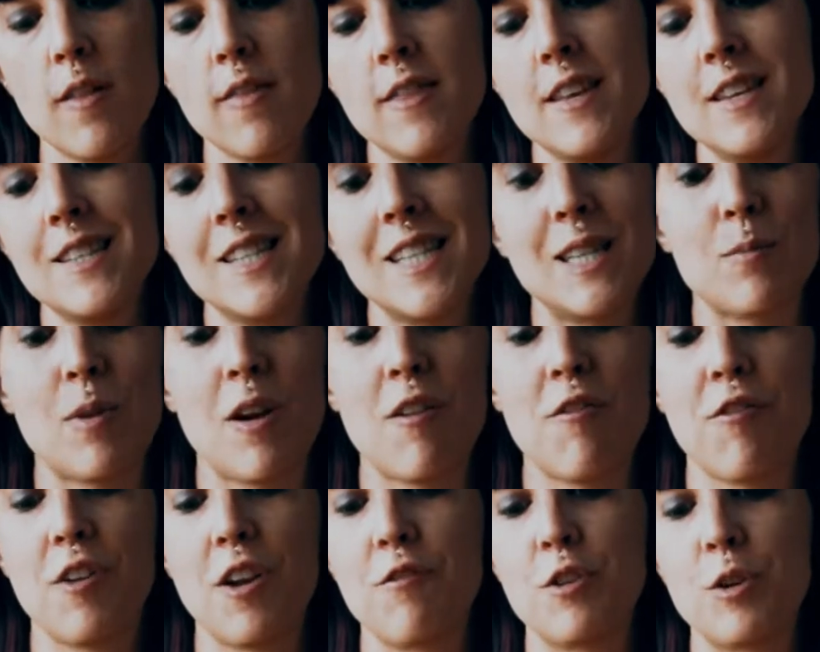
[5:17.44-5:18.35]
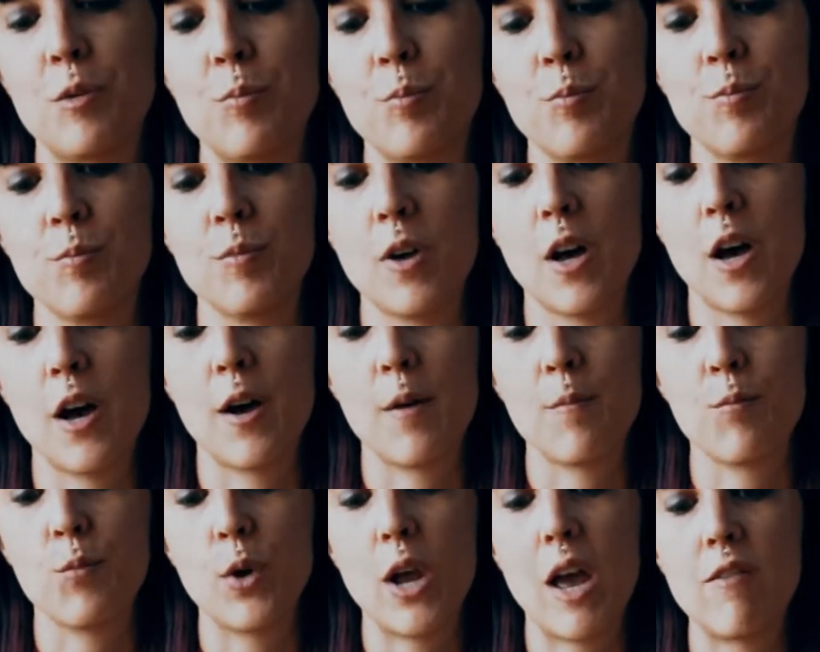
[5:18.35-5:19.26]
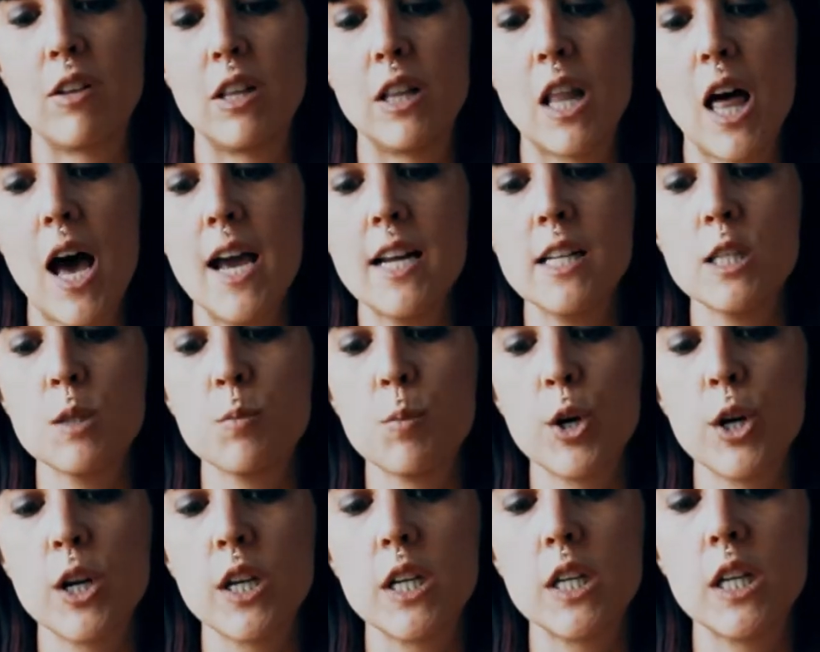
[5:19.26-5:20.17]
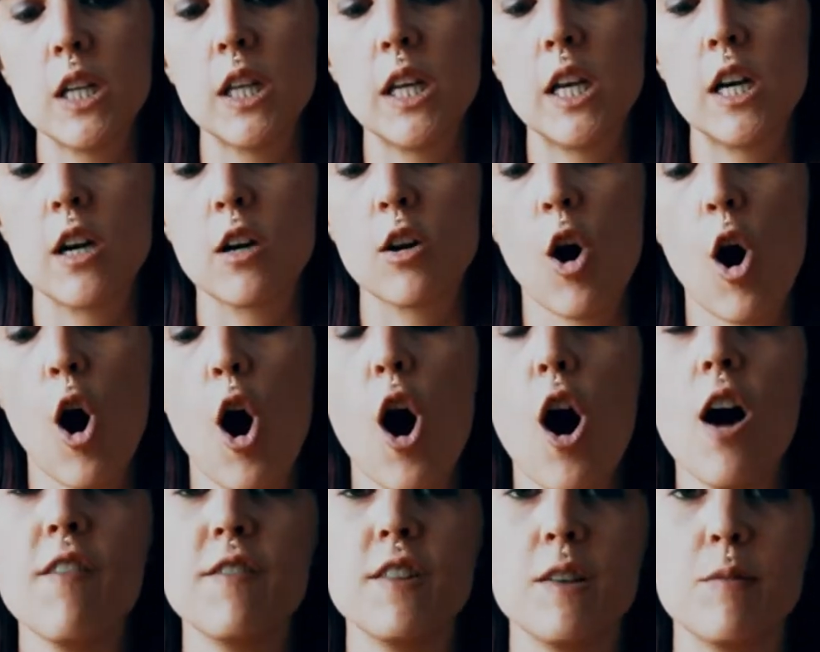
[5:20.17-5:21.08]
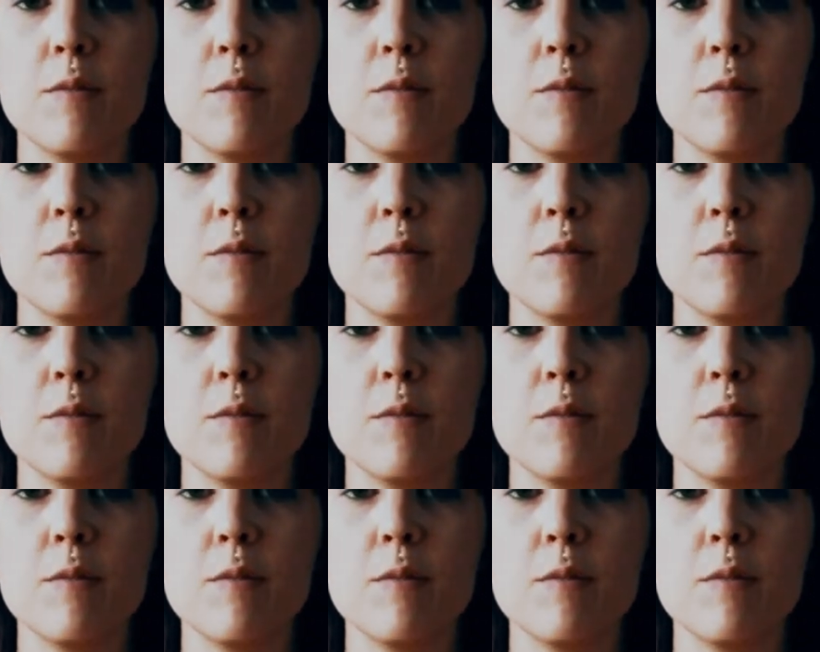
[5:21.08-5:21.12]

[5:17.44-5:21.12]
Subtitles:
this is my favorite. We have a Lion's Percadilly coffee